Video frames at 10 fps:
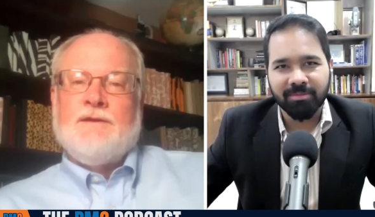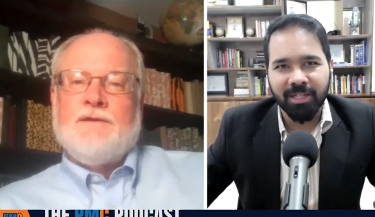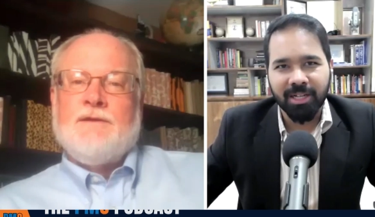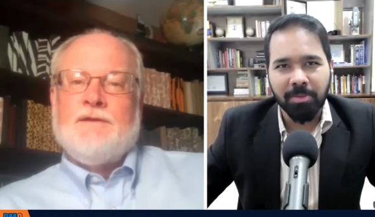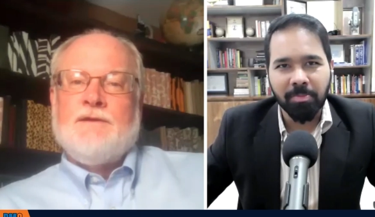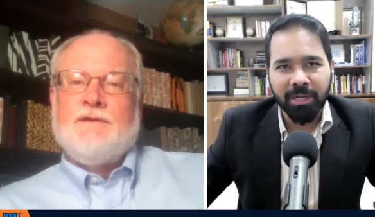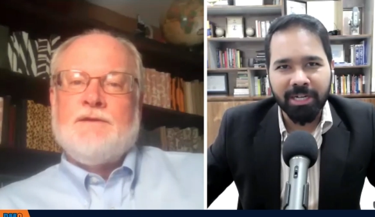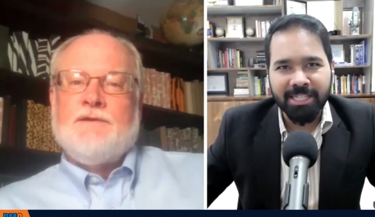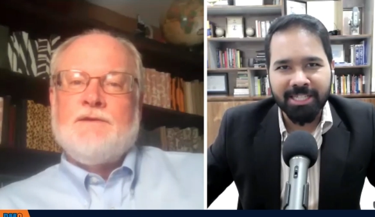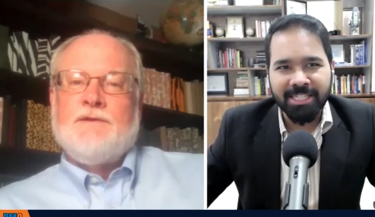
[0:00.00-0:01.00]
Speaker 1: the
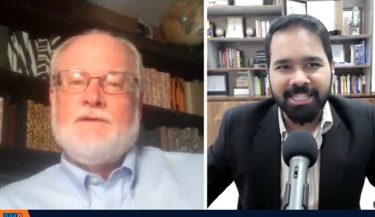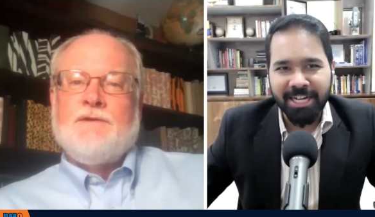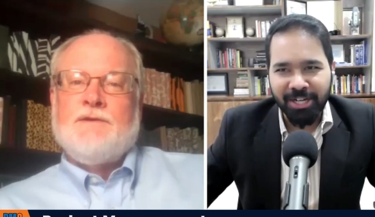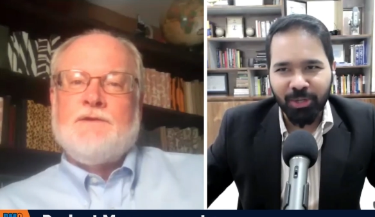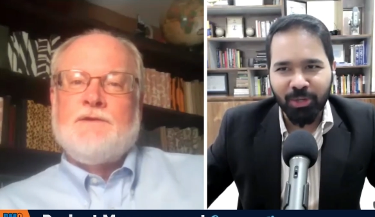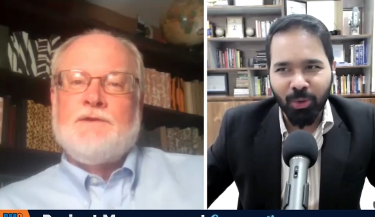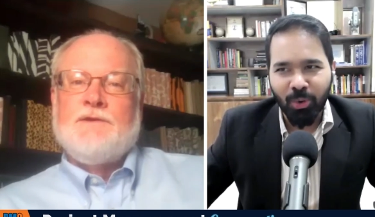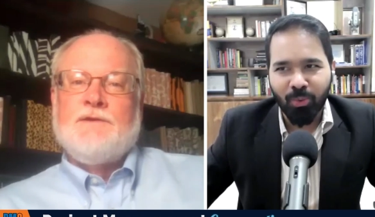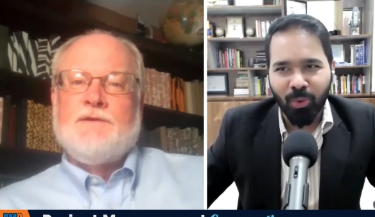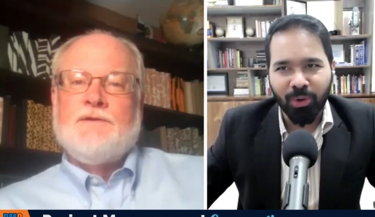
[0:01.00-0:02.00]
companies didn't
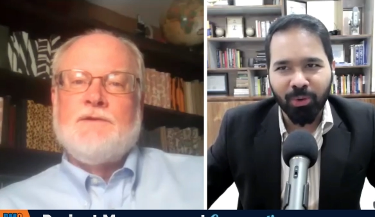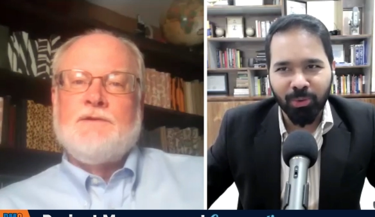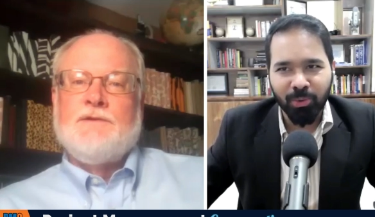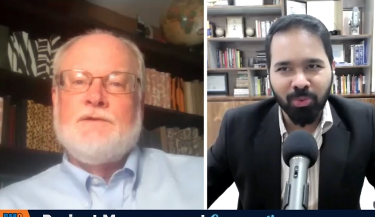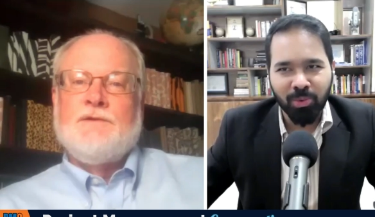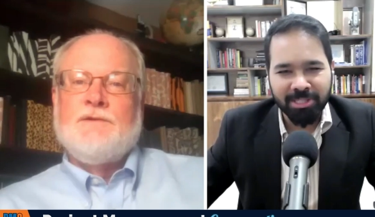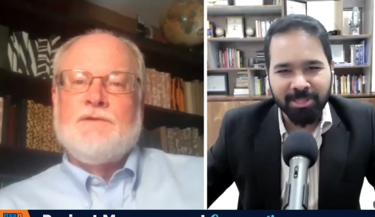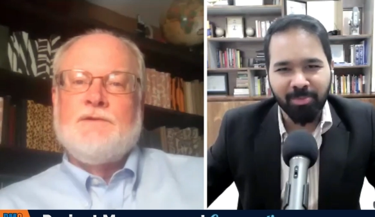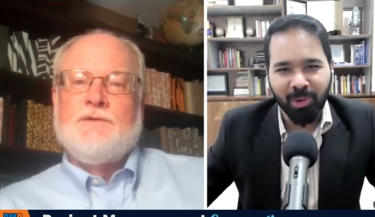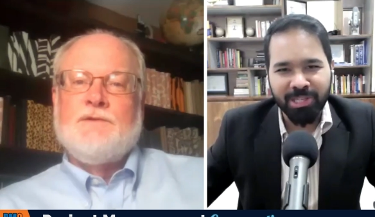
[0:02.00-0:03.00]
know what to do once
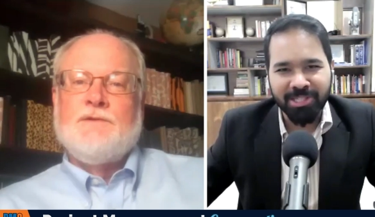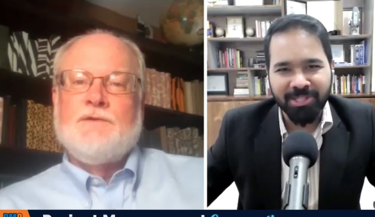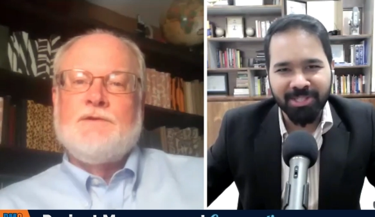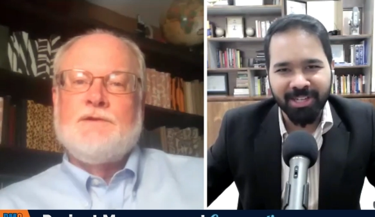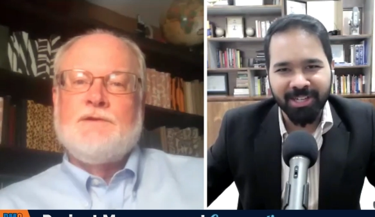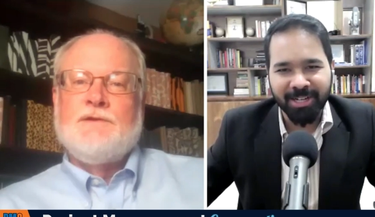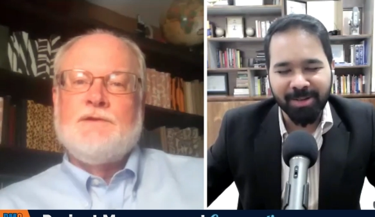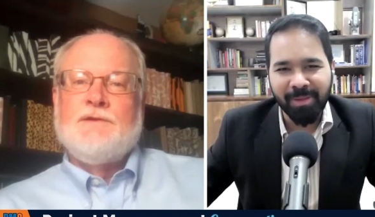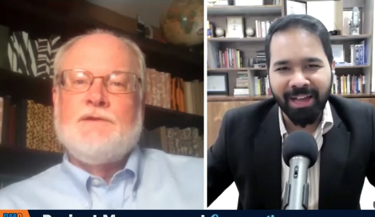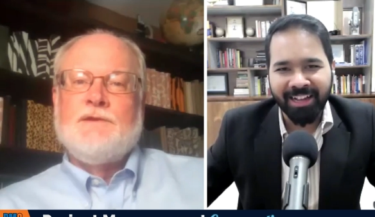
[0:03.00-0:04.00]
employees
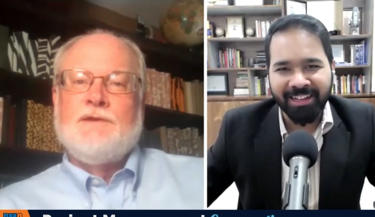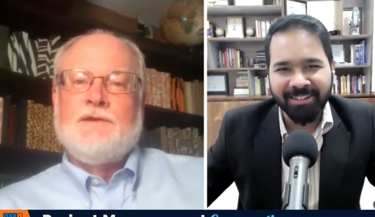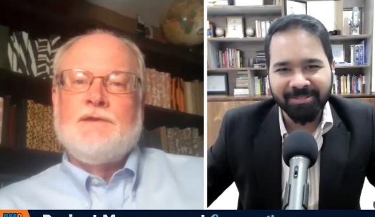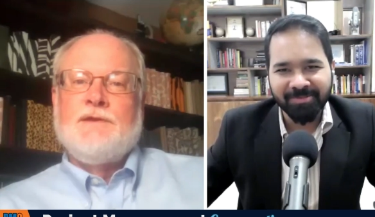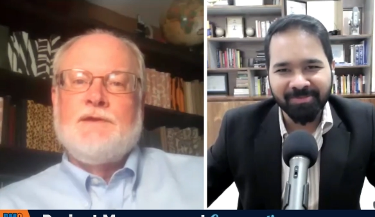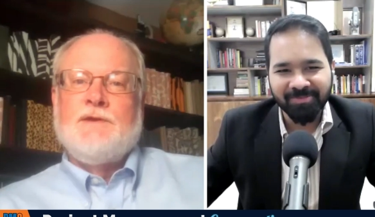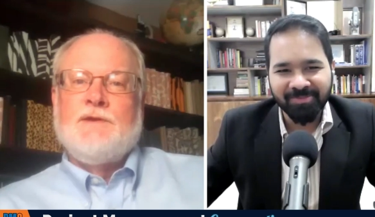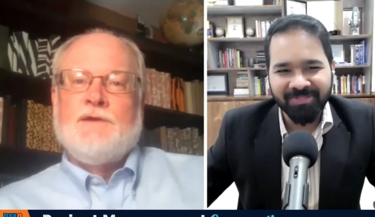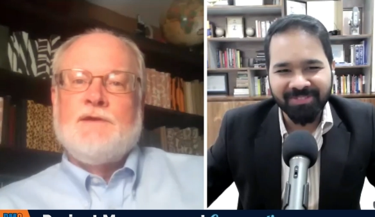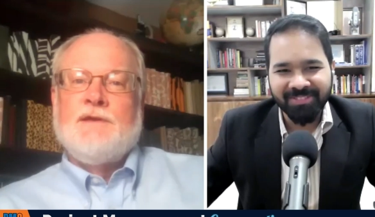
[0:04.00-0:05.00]
come back?
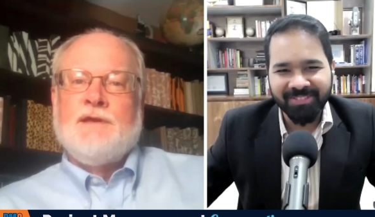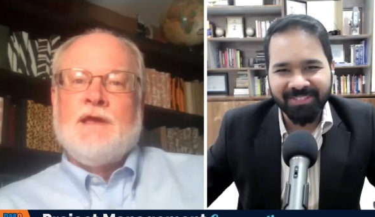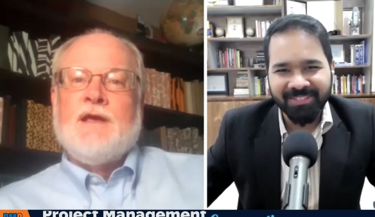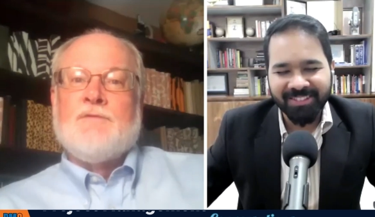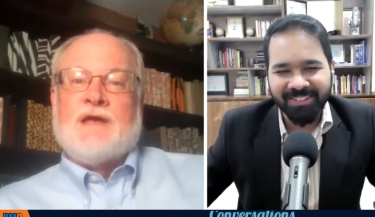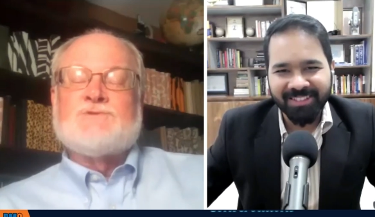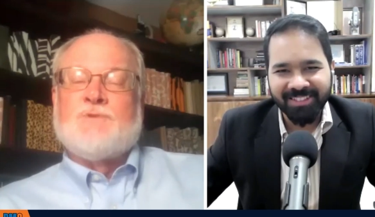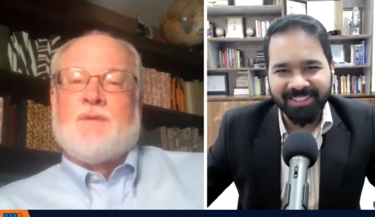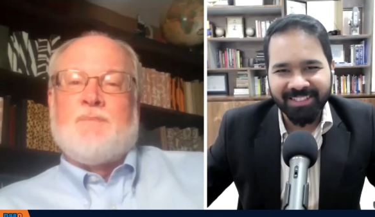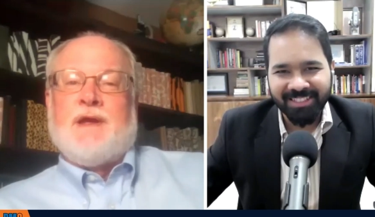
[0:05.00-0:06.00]
Speaker 2: That's what
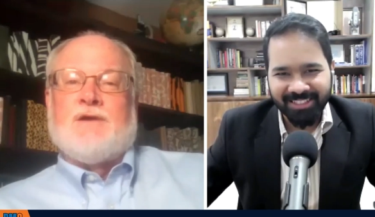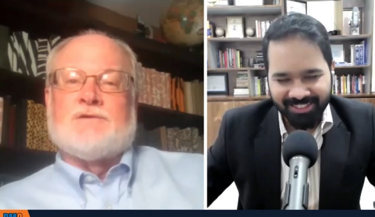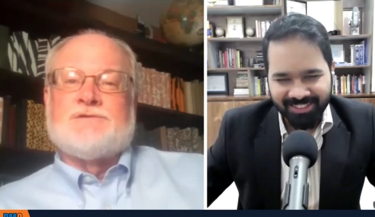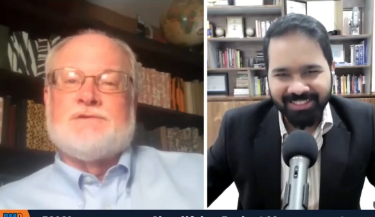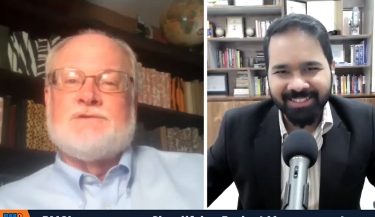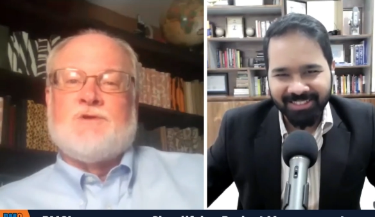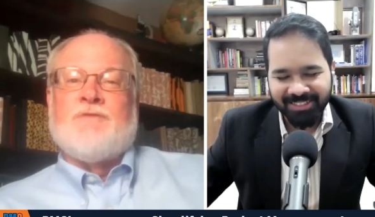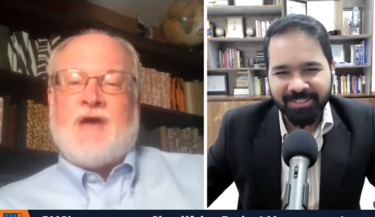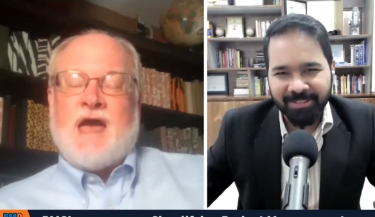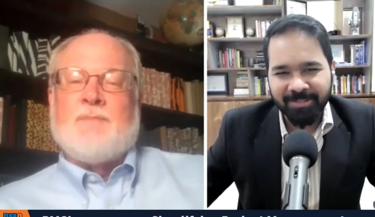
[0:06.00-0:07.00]
appears to have
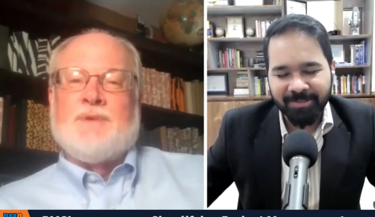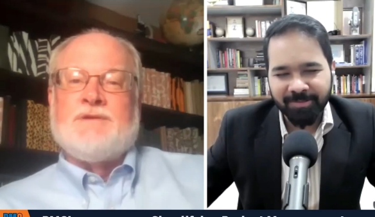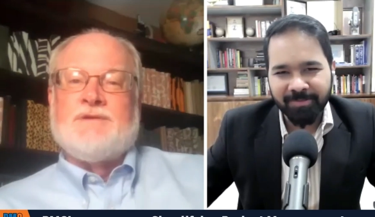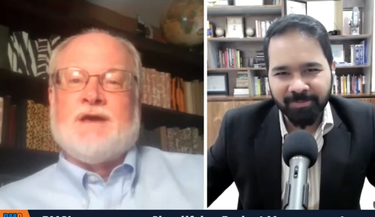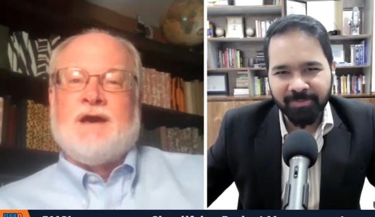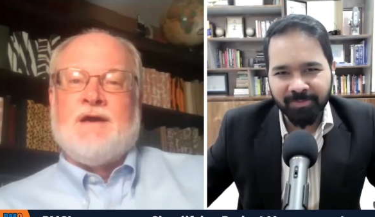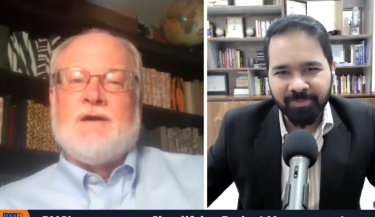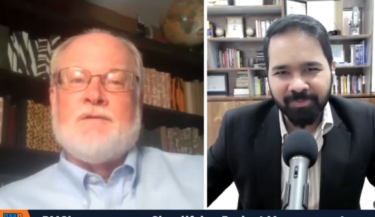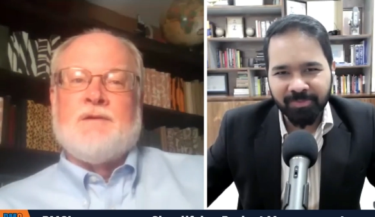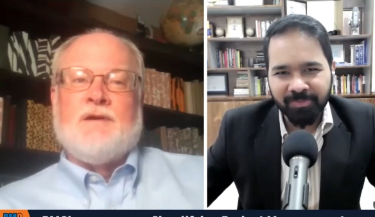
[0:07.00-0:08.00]
happened.
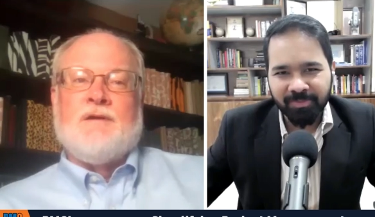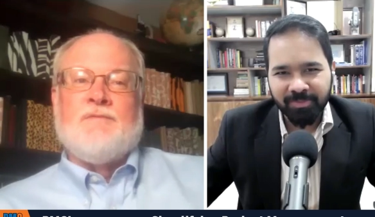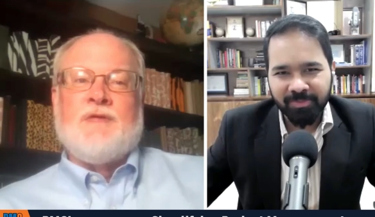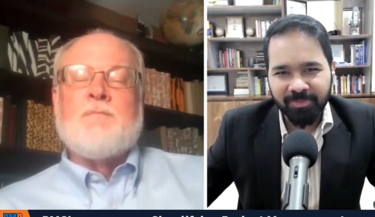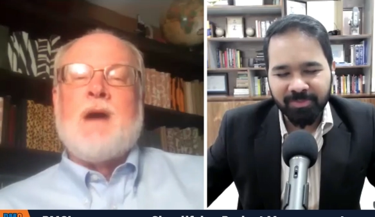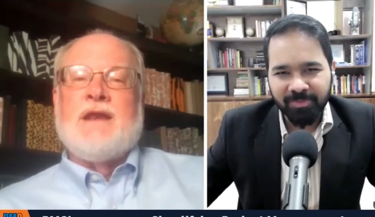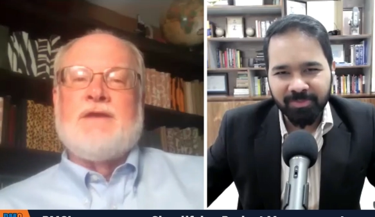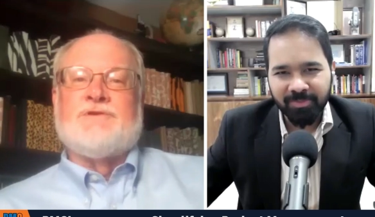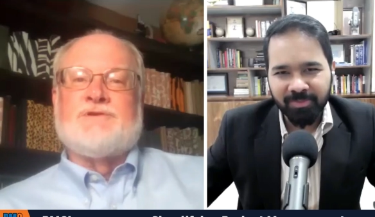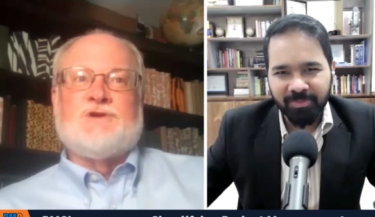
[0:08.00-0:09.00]
They might have
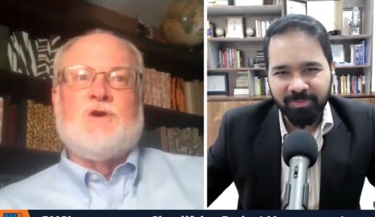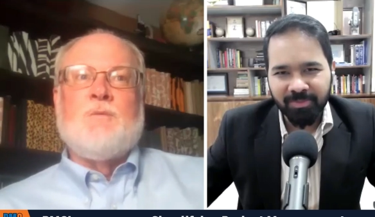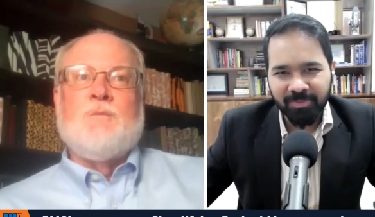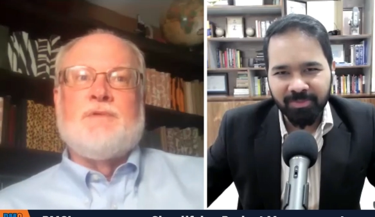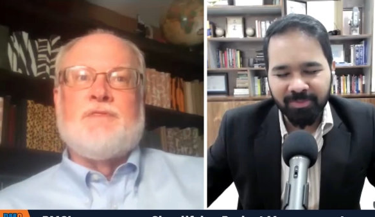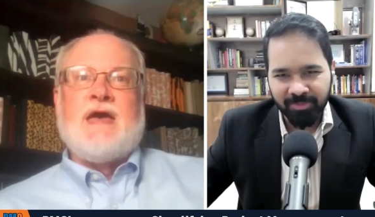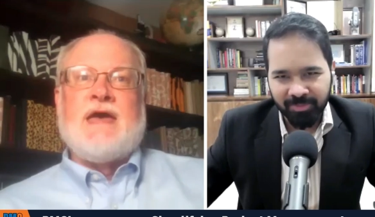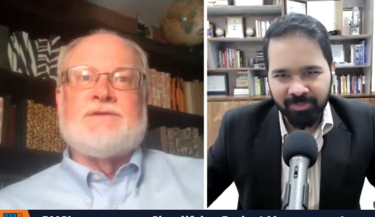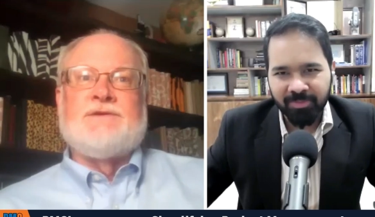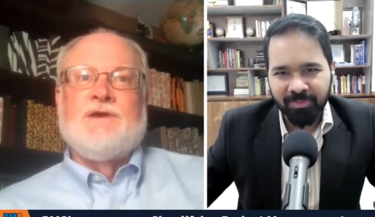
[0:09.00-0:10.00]
assumed
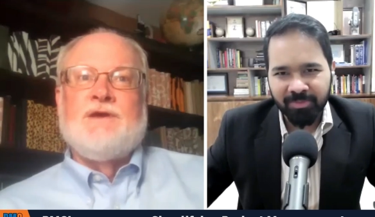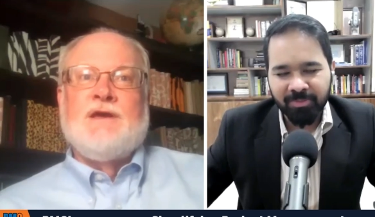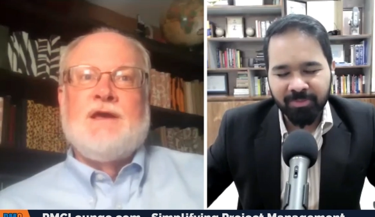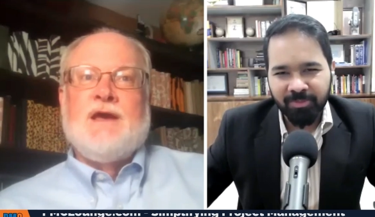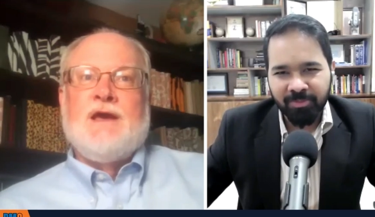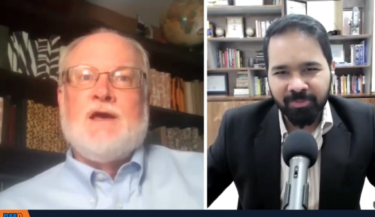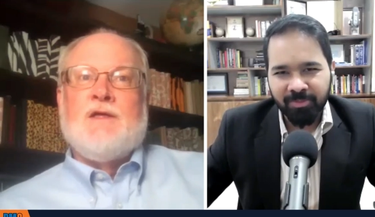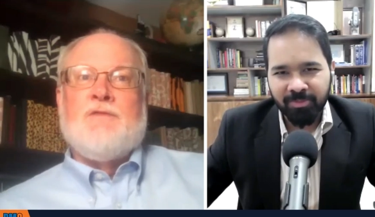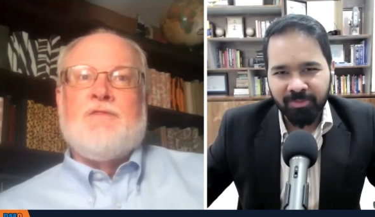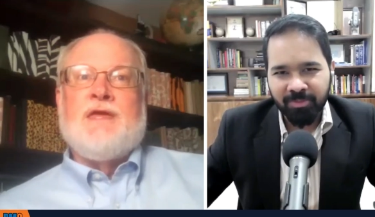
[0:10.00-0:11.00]
that
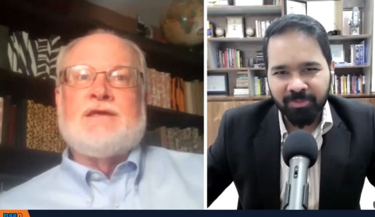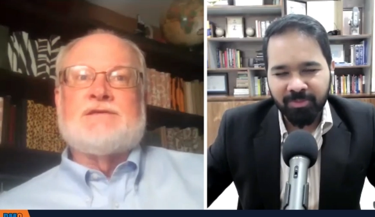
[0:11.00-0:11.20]
these